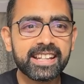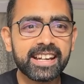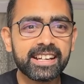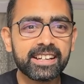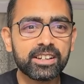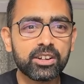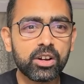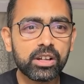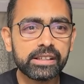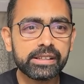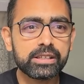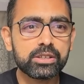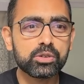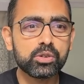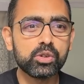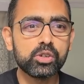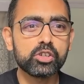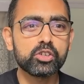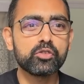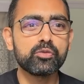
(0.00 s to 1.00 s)
that all the
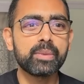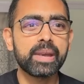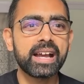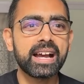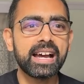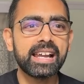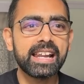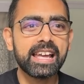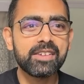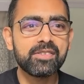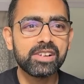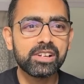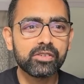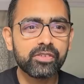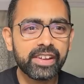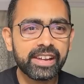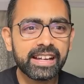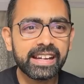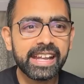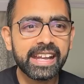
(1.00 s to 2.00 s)
schools of Meghalaya will
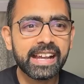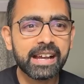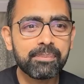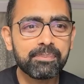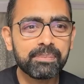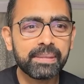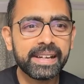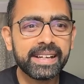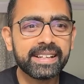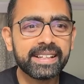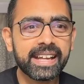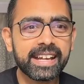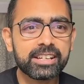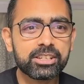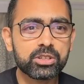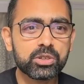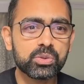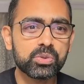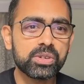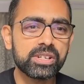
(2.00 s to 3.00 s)
quickly complete their
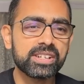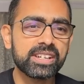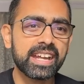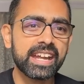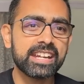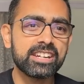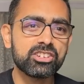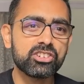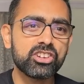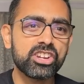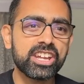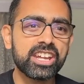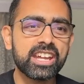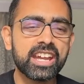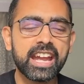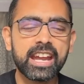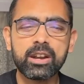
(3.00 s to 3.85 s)
student entry,